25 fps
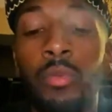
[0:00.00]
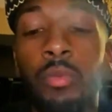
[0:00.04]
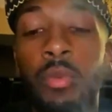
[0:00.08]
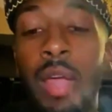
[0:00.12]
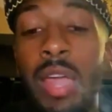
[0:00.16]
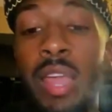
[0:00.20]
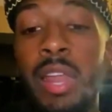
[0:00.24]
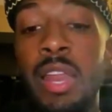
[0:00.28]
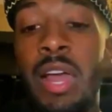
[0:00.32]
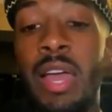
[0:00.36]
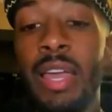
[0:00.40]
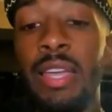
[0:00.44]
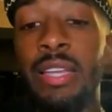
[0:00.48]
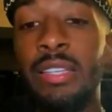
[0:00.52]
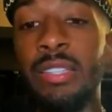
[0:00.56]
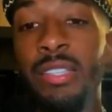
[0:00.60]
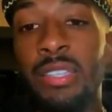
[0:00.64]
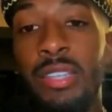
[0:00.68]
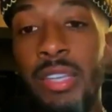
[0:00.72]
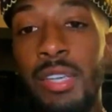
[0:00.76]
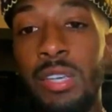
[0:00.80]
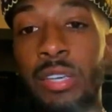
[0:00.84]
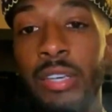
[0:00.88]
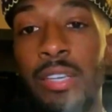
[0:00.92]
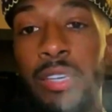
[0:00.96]
The right
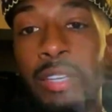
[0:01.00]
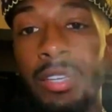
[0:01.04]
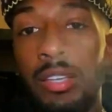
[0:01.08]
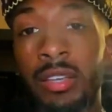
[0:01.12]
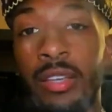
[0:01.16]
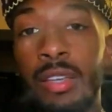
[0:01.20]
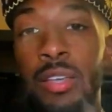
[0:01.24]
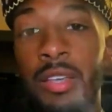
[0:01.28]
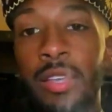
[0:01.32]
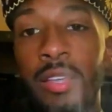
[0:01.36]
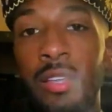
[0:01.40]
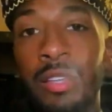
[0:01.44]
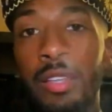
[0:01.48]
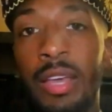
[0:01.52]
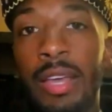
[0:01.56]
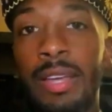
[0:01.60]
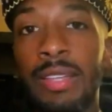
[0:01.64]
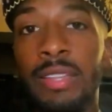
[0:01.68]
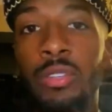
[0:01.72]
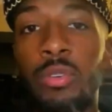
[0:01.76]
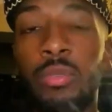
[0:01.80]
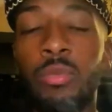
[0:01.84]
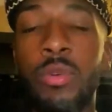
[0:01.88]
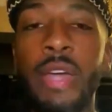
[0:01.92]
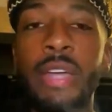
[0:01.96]
idea
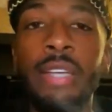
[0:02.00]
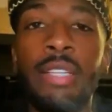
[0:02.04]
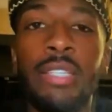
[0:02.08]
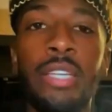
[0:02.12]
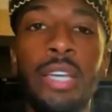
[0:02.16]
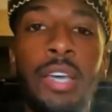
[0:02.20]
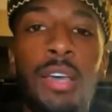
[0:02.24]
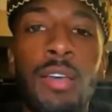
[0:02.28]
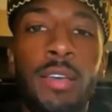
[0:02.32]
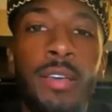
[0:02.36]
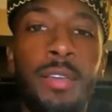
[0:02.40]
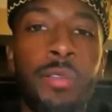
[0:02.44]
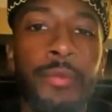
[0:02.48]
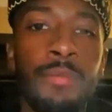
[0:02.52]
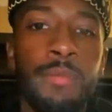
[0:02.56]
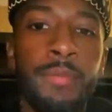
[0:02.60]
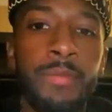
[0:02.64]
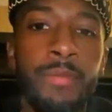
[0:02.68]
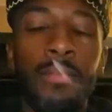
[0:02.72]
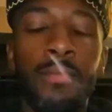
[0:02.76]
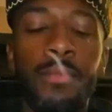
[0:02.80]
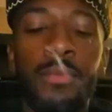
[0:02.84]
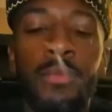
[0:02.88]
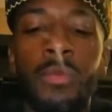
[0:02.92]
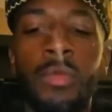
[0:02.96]
at the right time.
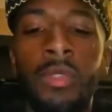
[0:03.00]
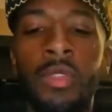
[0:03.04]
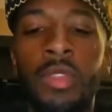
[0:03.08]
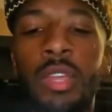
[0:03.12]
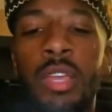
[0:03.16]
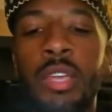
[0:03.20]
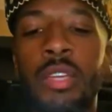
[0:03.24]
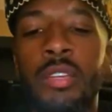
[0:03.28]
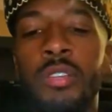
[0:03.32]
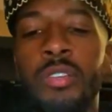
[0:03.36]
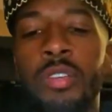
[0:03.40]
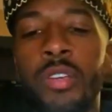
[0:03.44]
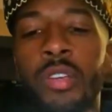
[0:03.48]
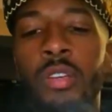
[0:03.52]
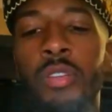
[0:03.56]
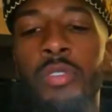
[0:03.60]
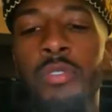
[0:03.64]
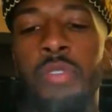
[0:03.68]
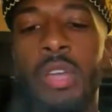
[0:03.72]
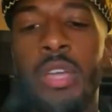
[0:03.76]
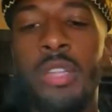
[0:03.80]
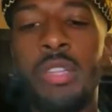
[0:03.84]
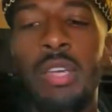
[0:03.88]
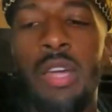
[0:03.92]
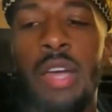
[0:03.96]
Next year,
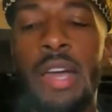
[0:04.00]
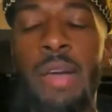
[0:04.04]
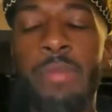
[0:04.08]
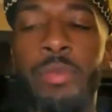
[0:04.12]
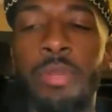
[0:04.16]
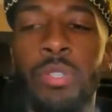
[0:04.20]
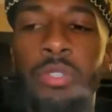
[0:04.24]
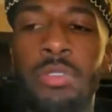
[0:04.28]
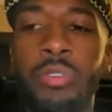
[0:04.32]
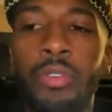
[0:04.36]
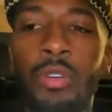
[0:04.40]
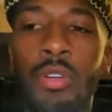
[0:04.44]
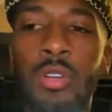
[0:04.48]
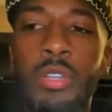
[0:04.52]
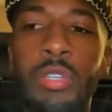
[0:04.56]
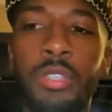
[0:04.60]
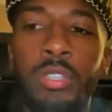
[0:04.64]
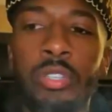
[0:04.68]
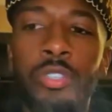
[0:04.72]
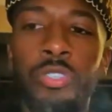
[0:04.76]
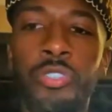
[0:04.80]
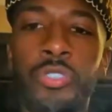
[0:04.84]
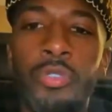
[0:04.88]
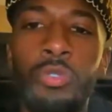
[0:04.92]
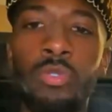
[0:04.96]
you got the
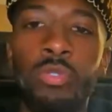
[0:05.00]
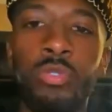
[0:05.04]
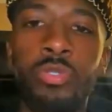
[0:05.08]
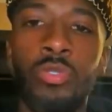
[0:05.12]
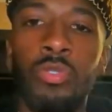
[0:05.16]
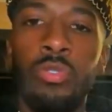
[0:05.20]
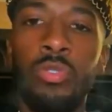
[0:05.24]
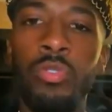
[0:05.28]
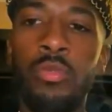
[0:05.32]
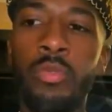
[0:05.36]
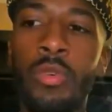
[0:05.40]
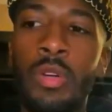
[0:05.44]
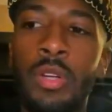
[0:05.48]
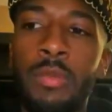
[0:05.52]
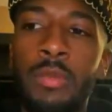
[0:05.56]
opportunity to choose who